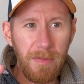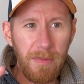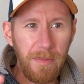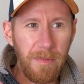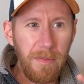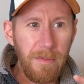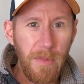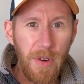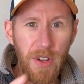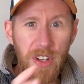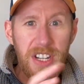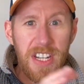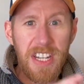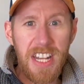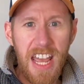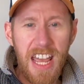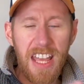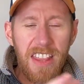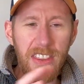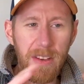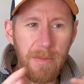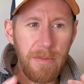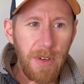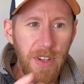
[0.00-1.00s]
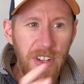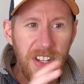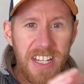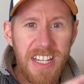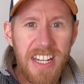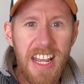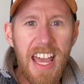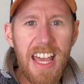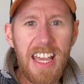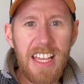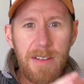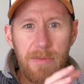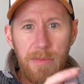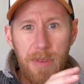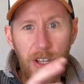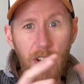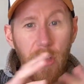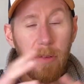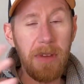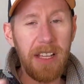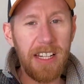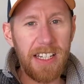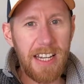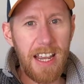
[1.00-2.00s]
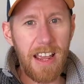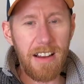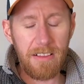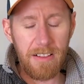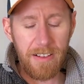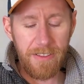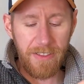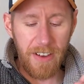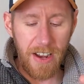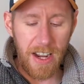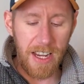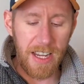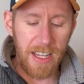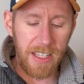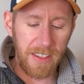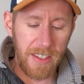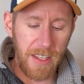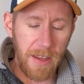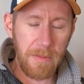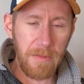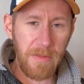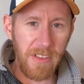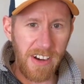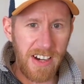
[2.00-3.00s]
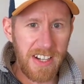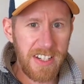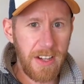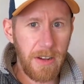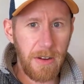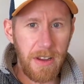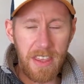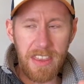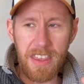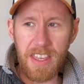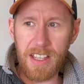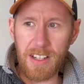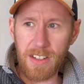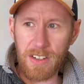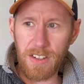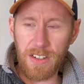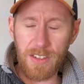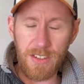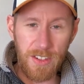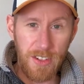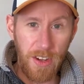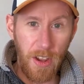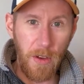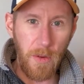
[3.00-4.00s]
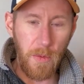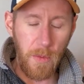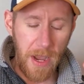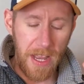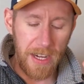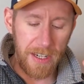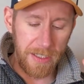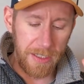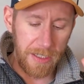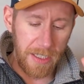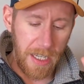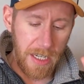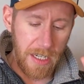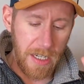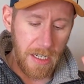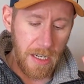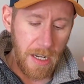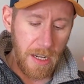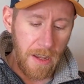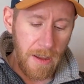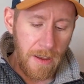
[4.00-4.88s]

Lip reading: the mundane becoming terrifying that Marasco, I think, does so well in this.